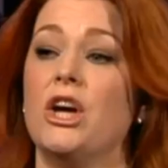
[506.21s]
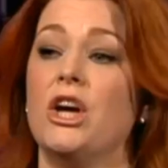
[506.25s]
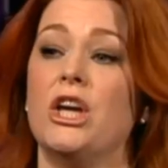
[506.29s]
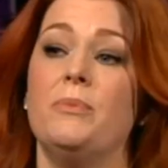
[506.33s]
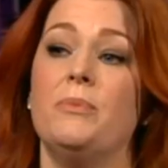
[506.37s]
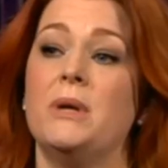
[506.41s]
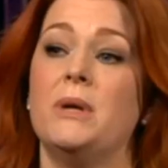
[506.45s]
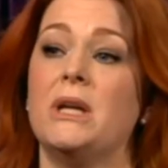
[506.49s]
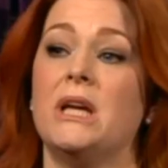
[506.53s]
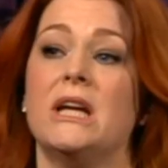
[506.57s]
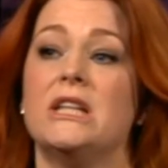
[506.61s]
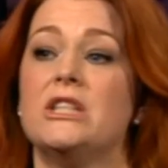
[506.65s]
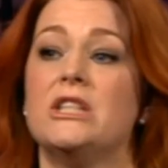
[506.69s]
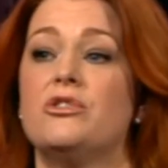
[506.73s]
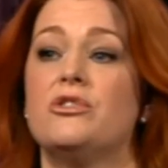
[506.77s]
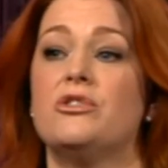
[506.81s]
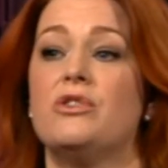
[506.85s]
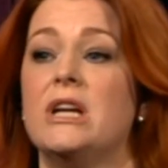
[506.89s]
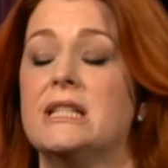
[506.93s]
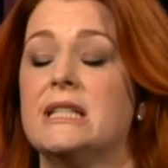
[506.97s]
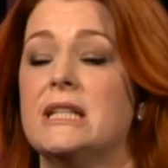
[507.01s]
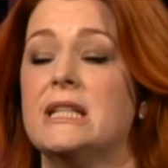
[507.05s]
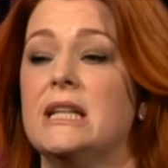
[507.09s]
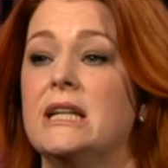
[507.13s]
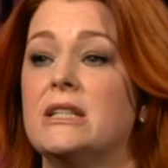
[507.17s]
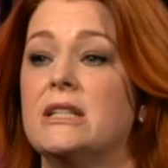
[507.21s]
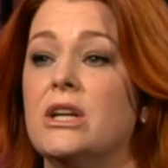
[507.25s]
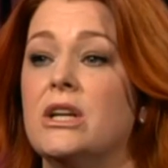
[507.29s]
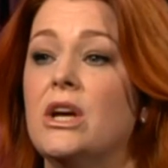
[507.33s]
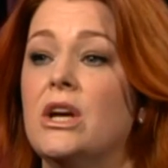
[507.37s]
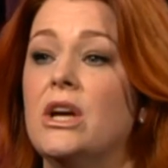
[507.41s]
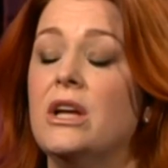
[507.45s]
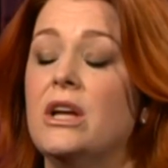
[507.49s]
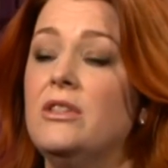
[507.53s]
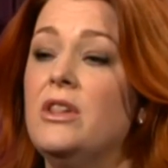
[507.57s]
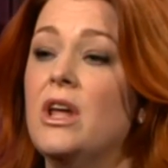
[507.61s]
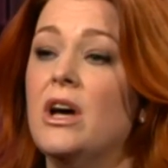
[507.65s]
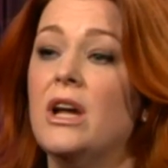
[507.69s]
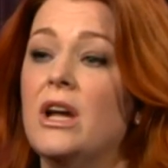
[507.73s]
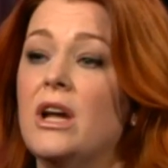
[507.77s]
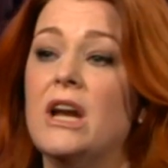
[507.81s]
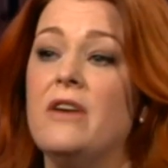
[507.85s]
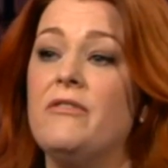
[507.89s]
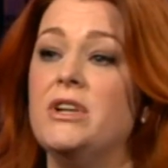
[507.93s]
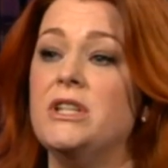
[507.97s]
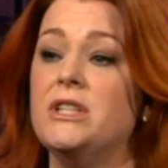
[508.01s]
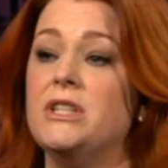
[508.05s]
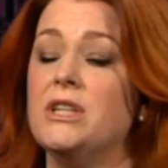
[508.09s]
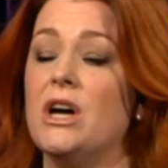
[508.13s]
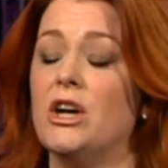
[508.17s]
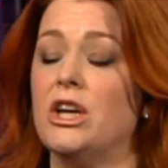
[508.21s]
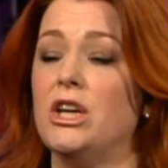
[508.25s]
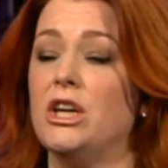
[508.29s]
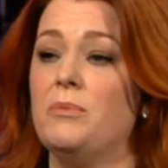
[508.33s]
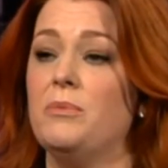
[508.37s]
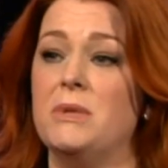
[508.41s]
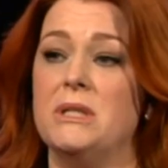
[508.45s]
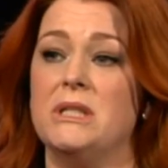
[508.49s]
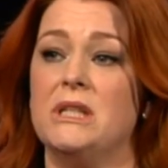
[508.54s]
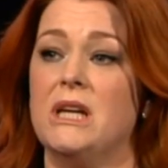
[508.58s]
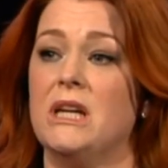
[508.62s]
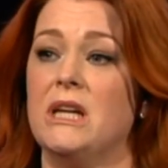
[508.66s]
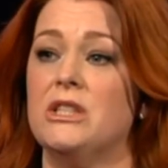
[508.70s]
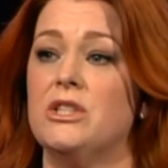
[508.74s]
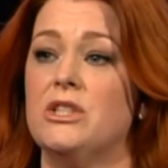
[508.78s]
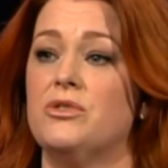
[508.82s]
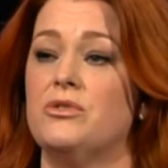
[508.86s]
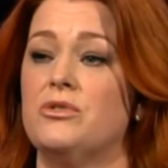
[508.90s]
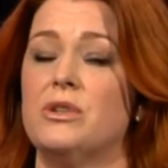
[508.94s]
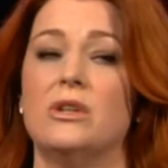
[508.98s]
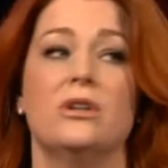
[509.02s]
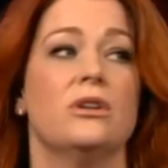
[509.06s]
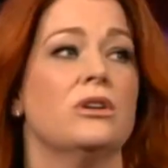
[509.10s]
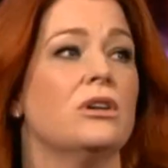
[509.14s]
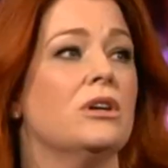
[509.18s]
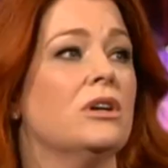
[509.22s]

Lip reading: document gets translated. Not every document gets...